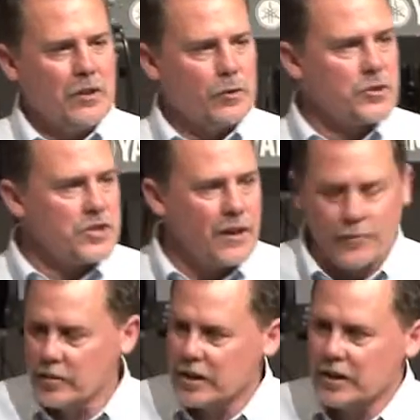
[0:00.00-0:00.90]
through
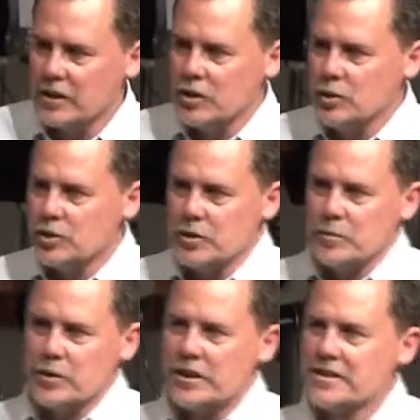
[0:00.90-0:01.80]
suffering usually
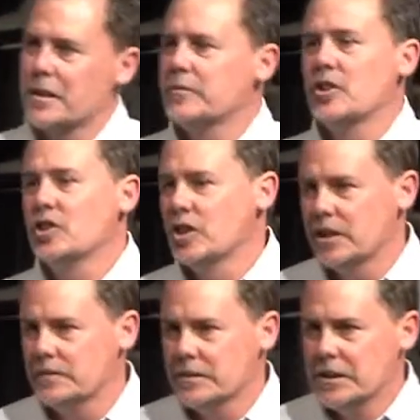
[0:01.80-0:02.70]
brings something good.